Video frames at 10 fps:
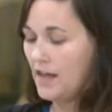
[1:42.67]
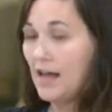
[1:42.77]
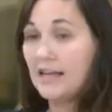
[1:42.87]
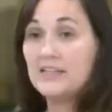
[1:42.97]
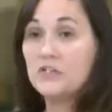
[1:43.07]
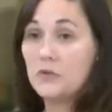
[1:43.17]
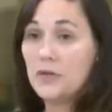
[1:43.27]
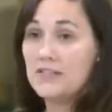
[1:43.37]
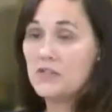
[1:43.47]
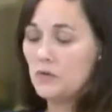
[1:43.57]
And in
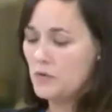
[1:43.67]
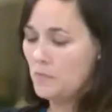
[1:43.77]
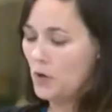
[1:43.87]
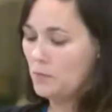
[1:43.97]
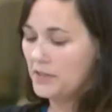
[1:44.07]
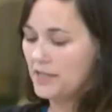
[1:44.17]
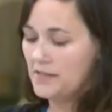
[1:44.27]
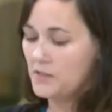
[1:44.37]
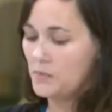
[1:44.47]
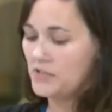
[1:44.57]
doing so, the Pope
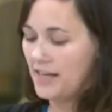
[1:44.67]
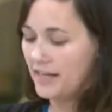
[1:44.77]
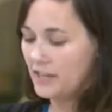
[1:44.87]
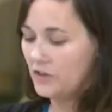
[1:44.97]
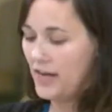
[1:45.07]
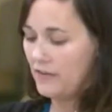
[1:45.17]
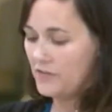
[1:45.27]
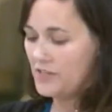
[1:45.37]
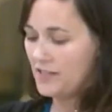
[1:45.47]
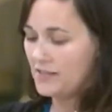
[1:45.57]
places particular
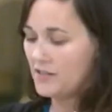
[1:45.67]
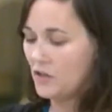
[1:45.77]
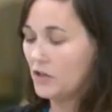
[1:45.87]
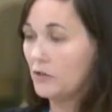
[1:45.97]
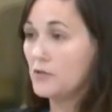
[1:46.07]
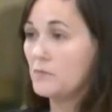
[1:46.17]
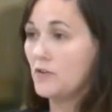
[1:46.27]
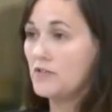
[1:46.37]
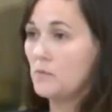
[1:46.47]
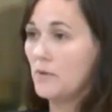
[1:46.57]
emphasis on our
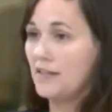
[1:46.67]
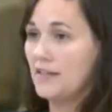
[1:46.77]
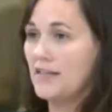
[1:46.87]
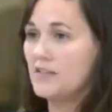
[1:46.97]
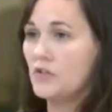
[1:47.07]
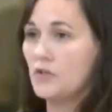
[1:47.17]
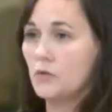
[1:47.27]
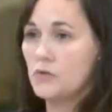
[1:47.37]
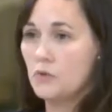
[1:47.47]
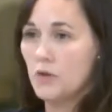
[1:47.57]
responsibility to
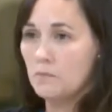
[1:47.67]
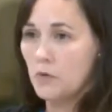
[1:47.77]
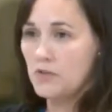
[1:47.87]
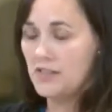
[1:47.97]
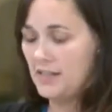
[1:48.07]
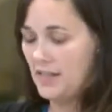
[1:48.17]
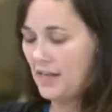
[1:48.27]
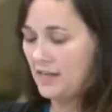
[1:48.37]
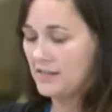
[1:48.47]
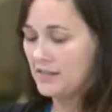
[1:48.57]
those who are most in
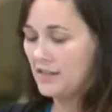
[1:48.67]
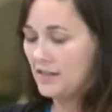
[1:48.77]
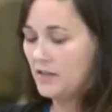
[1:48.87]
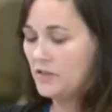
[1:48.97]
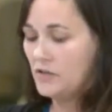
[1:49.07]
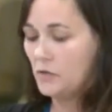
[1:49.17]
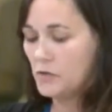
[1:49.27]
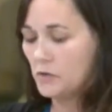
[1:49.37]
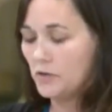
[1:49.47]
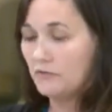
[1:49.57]
need,
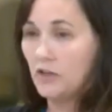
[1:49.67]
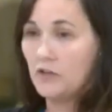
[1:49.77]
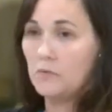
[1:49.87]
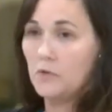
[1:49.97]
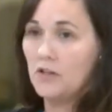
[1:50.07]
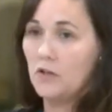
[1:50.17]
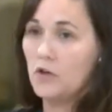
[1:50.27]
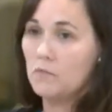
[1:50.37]
those who are vulnerable or